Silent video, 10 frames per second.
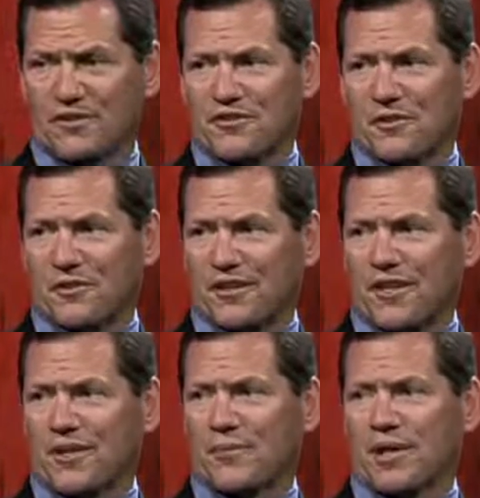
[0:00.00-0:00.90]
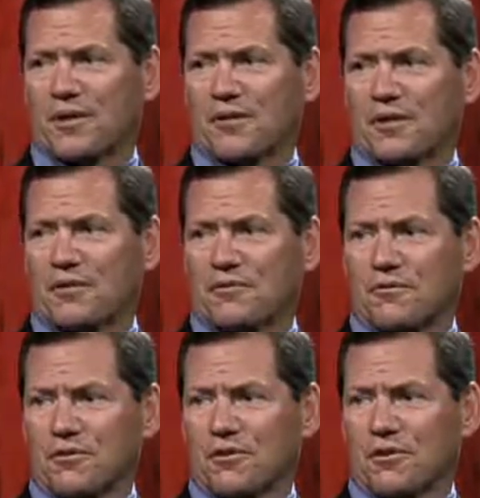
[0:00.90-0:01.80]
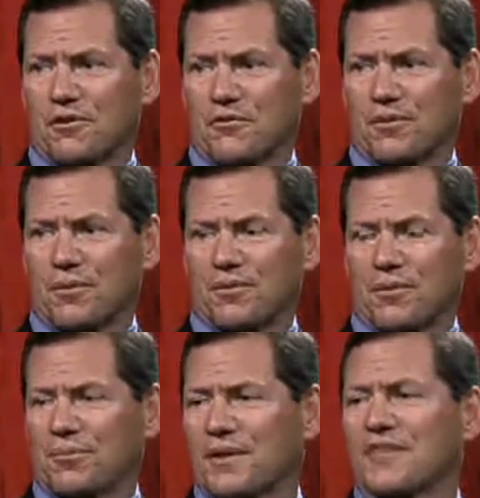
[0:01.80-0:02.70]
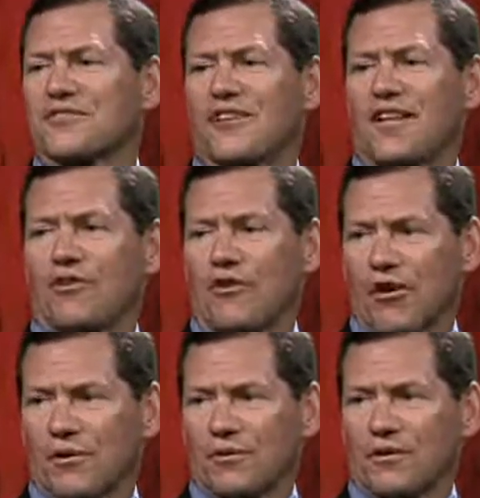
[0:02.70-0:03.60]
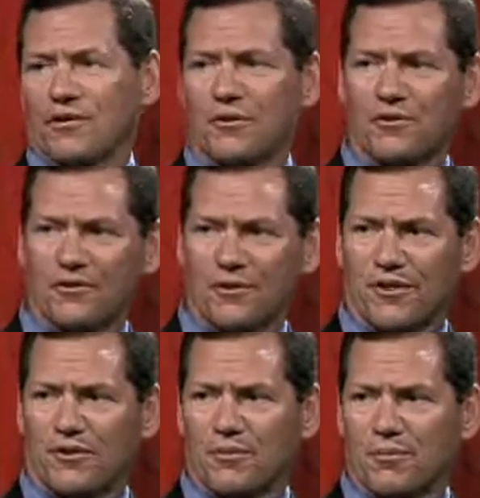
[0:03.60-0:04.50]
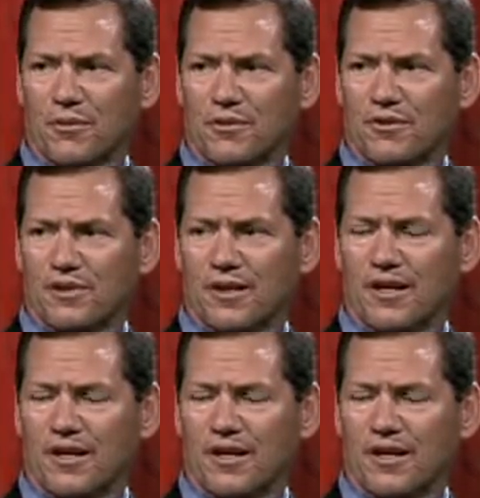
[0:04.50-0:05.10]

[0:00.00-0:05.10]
who are gaining power and control over people because they know that those who they're abusing